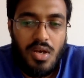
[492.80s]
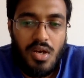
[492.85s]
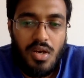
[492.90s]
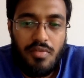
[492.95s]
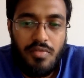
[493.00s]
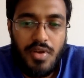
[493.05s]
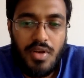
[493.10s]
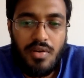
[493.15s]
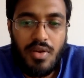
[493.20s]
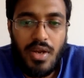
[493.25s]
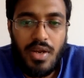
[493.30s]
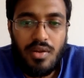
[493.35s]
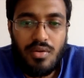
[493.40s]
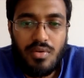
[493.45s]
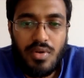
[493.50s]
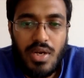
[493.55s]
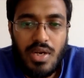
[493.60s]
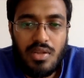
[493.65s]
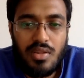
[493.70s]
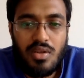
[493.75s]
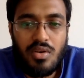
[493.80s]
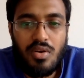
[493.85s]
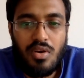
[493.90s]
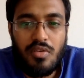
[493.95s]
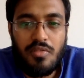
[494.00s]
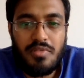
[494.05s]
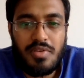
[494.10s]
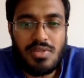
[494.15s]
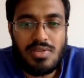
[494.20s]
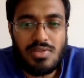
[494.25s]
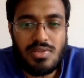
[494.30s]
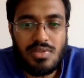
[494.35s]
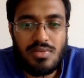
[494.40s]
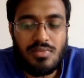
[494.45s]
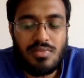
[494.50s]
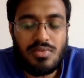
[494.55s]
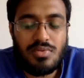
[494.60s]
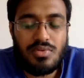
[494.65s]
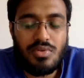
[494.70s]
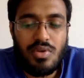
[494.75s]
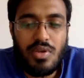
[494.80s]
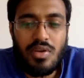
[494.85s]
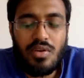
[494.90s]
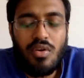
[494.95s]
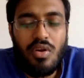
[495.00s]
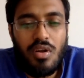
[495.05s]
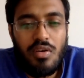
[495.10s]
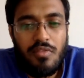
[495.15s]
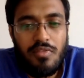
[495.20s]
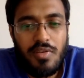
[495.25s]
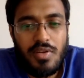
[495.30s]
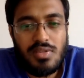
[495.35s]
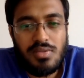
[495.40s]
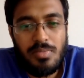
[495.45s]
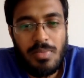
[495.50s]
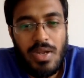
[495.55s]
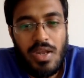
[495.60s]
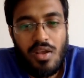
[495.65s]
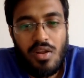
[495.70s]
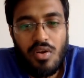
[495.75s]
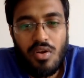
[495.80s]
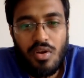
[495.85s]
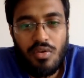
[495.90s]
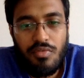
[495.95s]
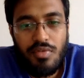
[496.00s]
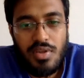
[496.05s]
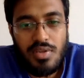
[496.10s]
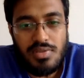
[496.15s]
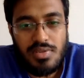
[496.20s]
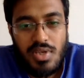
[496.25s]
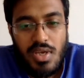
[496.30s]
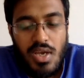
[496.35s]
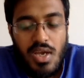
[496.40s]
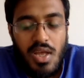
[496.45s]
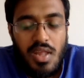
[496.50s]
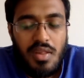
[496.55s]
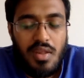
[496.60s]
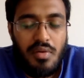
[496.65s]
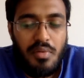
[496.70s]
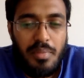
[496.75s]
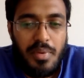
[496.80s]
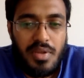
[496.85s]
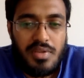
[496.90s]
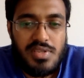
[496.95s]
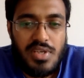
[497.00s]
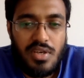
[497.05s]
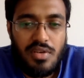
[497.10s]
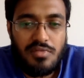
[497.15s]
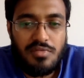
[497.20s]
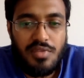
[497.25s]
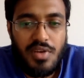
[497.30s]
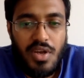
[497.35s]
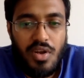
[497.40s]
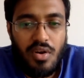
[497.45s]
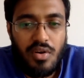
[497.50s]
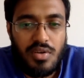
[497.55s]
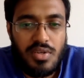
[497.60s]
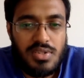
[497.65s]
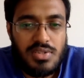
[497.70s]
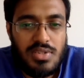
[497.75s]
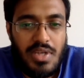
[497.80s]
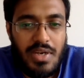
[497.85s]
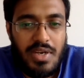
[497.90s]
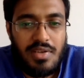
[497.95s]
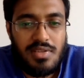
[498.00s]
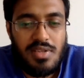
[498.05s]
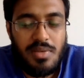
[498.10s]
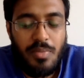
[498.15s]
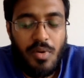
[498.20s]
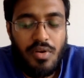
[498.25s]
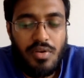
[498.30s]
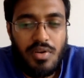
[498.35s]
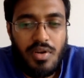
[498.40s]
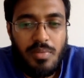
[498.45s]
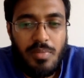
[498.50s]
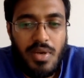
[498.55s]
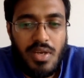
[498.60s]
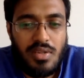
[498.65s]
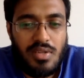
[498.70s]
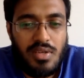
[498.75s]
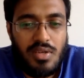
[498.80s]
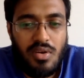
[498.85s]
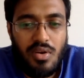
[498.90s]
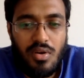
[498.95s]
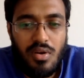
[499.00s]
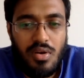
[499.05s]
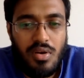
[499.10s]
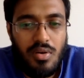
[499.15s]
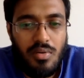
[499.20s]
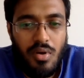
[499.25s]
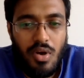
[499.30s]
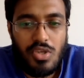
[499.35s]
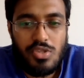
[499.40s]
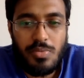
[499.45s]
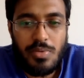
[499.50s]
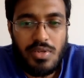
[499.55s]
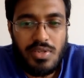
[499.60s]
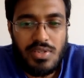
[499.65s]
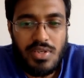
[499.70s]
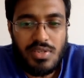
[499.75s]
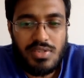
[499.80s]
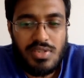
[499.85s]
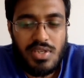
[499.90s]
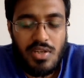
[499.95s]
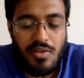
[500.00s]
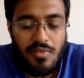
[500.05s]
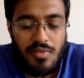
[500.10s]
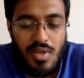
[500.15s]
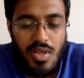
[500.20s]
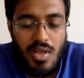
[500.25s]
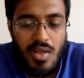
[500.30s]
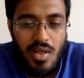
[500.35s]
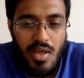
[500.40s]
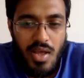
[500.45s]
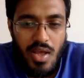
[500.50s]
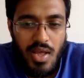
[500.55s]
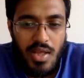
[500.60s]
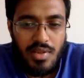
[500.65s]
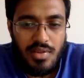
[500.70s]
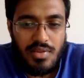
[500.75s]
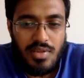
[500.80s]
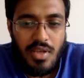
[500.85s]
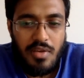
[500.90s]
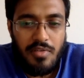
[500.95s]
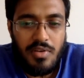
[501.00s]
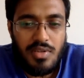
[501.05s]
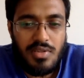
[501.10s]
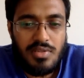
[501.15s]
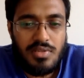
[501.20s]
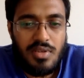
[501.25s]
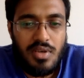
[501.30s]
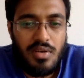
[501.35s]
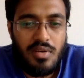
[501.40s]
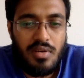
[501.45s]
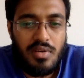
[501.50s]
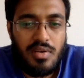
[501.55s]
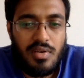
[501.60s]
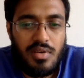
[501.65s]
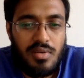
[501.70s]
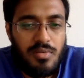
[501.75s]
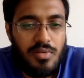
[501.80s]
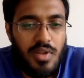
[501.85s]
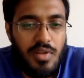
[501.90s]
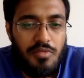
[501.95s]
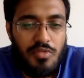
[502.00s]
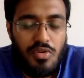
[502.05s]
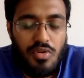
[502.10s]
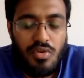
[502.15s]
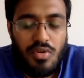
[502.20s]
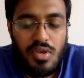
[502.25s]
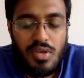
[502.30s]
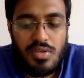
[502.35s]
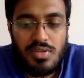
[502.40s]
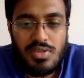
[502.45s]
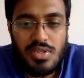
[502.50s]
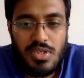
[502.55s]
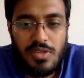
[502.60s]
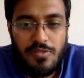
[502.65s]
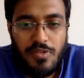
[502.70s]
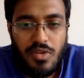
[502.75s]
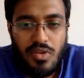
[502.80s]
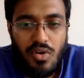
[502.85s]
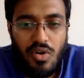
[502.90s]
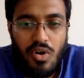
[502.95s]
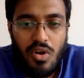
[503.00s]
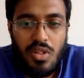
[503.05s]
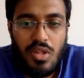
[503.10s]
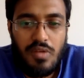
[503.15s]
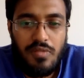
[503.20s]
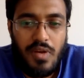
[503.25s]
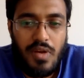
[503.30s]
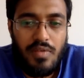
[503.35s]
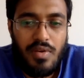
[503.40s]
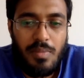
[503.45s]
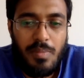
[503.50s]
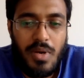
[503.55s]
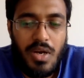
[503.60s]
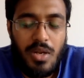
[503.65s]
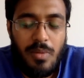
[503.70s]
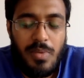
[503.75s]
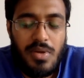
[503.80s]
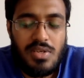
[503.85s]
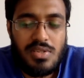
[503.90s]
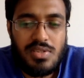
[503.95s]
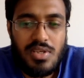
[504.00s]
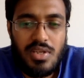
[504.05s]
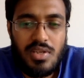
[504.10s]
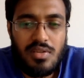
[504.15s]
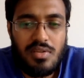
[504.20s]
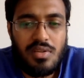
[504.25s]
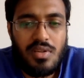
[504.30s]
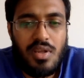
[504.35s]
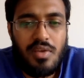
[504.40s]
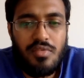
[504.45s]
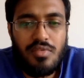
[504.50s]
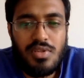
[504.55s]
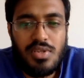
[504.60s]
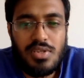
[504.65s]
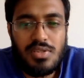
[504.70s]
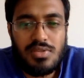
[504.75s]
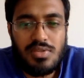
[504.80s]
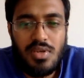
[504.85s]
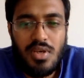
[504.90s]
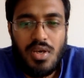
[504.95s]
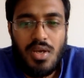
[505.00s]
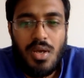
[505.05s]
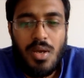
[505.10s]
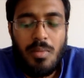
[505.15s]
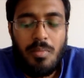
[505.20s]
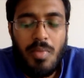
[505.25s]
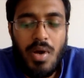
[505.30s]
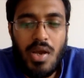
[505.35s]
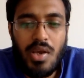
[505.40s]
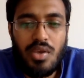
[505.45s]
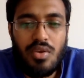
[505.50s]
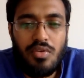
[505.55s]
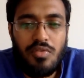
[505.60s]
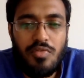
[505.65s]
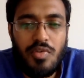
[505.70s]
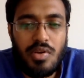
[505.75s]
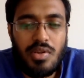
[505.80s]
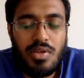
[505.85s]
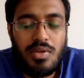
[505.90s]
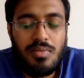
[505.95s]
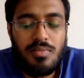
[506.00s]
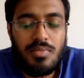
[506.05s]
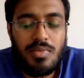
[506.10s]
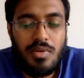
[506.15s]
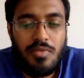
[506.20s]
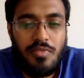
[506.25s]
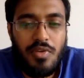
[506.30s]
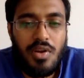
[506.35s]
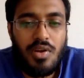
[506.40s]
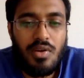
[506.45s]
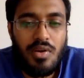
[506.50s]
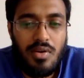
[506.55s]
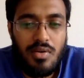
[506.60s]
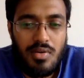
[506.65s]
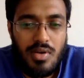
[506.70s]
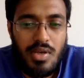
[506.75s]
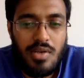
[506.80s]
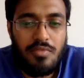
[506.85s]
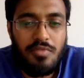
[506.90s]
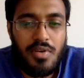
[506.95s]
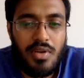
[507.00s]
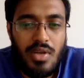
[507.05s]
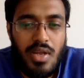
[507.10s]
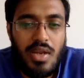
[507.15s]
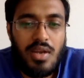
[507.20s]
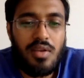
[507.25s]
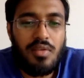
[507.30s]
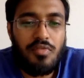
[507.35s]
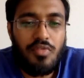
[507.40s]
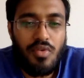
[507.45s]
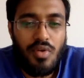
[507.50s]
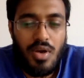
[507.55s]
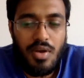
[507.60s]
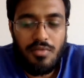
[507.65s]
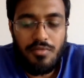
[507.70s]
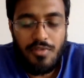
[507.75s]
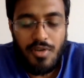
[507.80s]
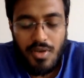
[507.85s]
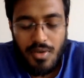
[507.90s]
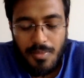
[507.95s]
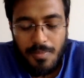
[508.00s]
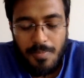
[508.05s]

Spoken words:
we tried to get the conference. So in conference, medical conference, there will be a set of three doctors that is appointed by the hospital itself, and they will review your result for all the five departments, and they will just mark you for the fit or unfit. And if you are unfit,